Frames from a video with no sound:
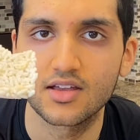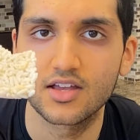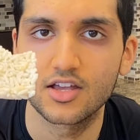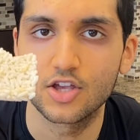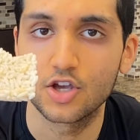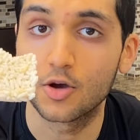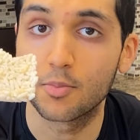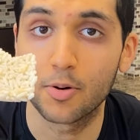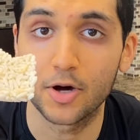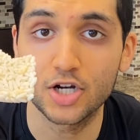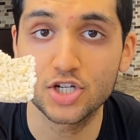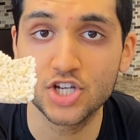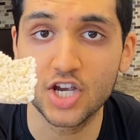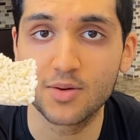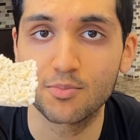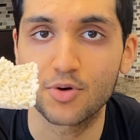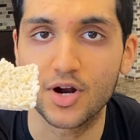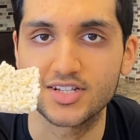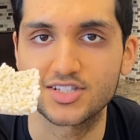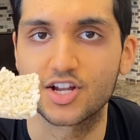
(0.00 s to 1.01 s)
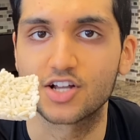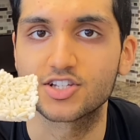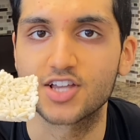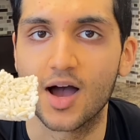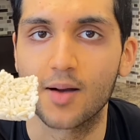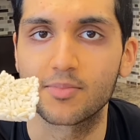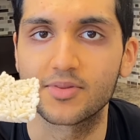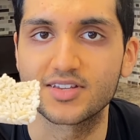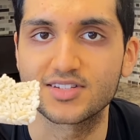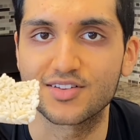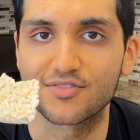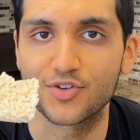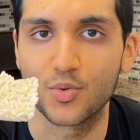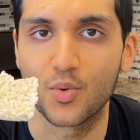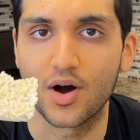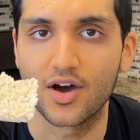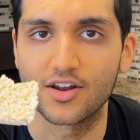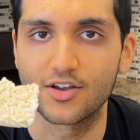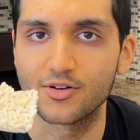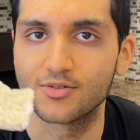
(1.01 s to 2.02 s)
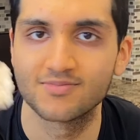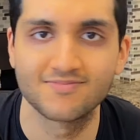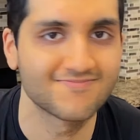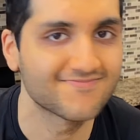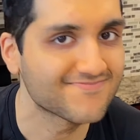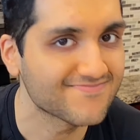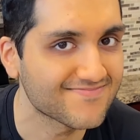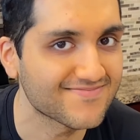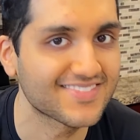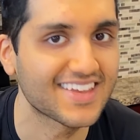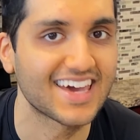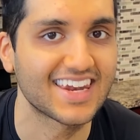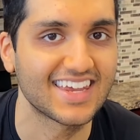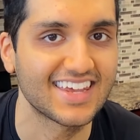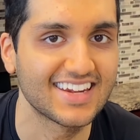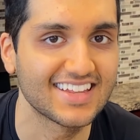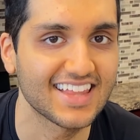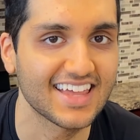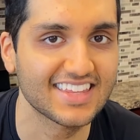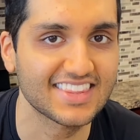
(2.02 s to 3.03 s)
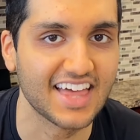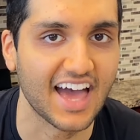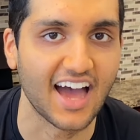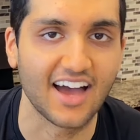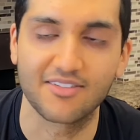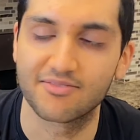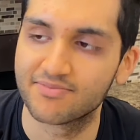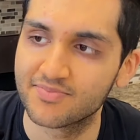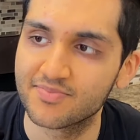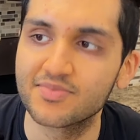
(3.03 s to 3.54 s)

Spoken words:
You can put a chicken breast on top of this if you want to, and eat it like that.